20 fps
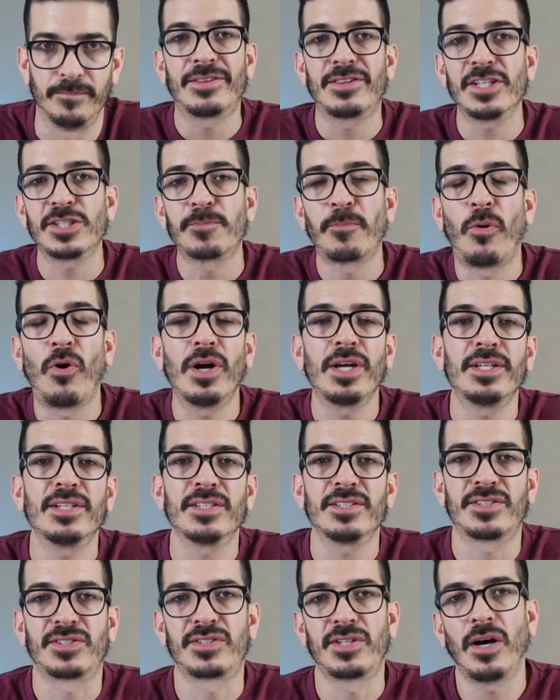At this point,
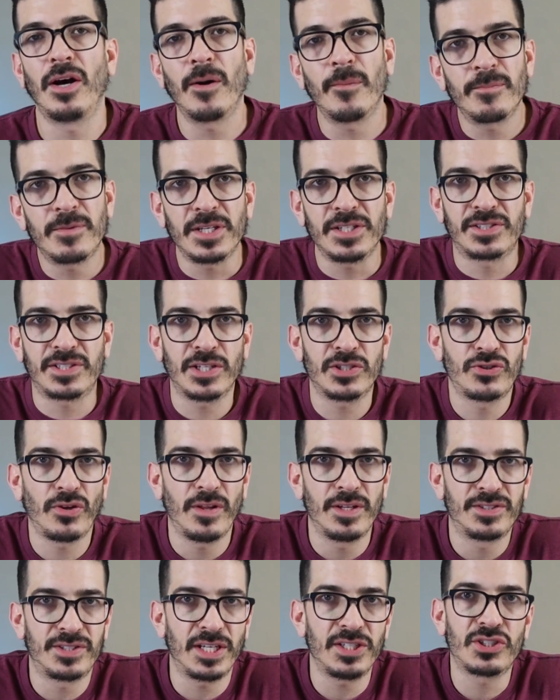some
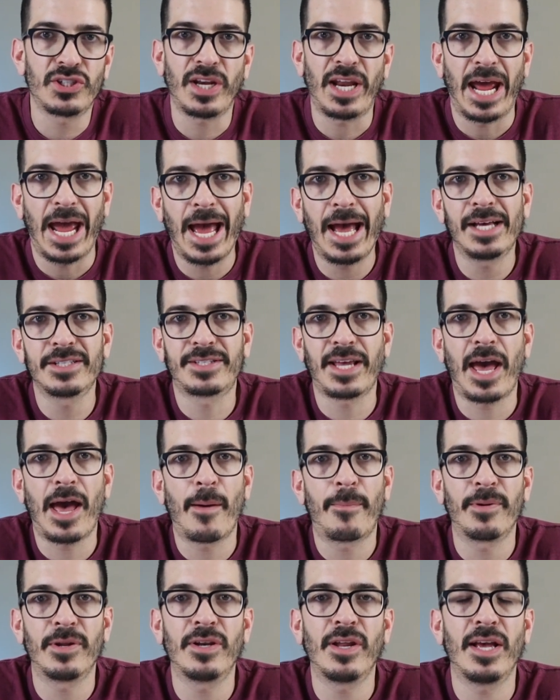decentralization has
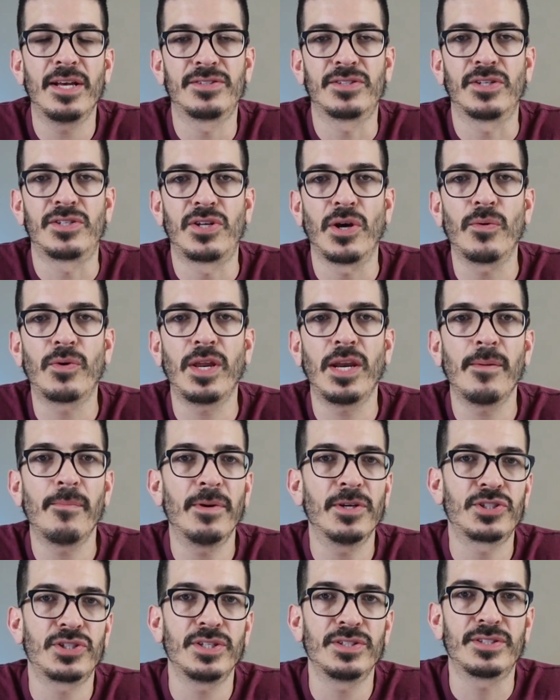happened as the token
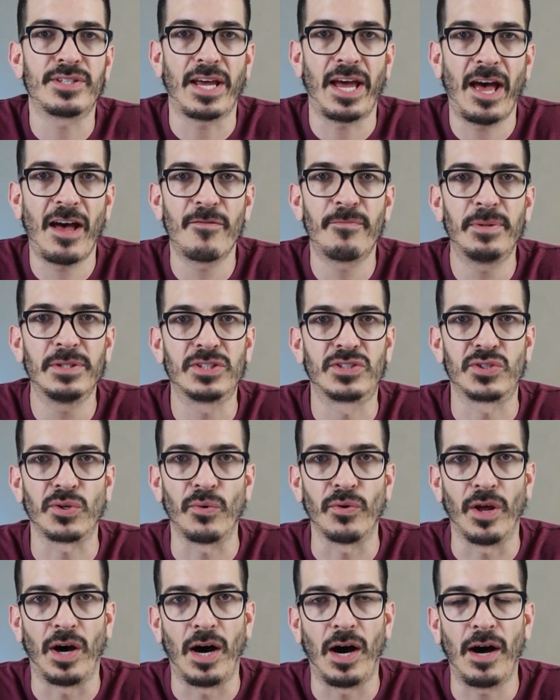emissions have been sold